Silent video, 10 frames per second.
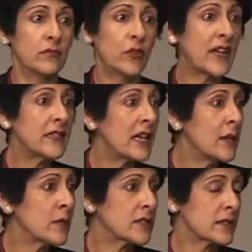Forget the
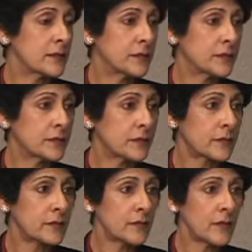labels.
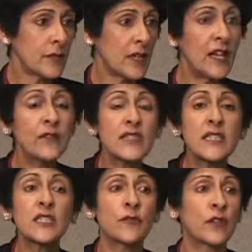If it's
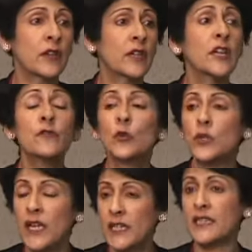interfering, if you
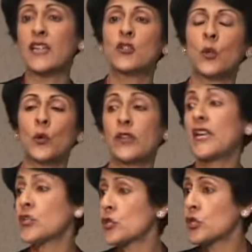think that your
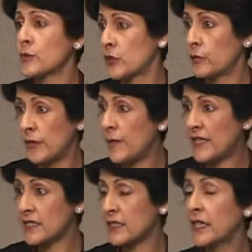relationships could be
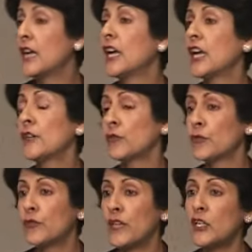better, if you
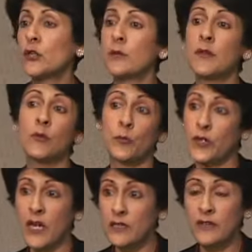feel you could be more
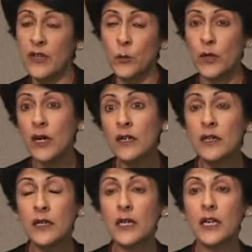productive at work,
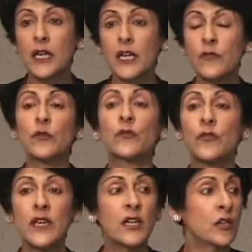if you
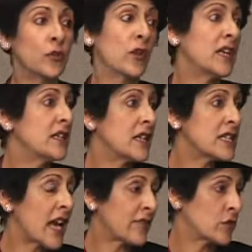feel you really
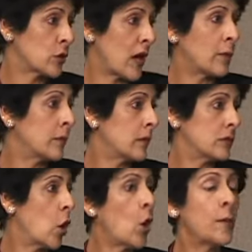didn't have to come
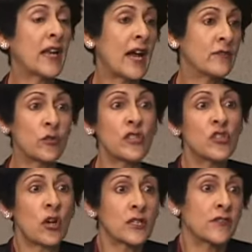home and have three
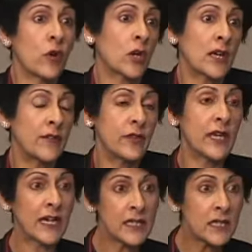shots of vodka every
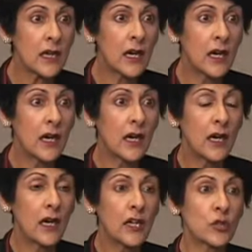night
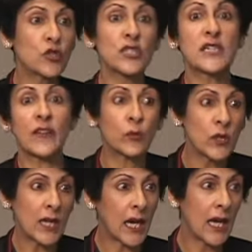to just get through
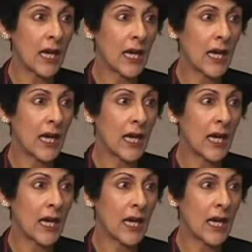the day,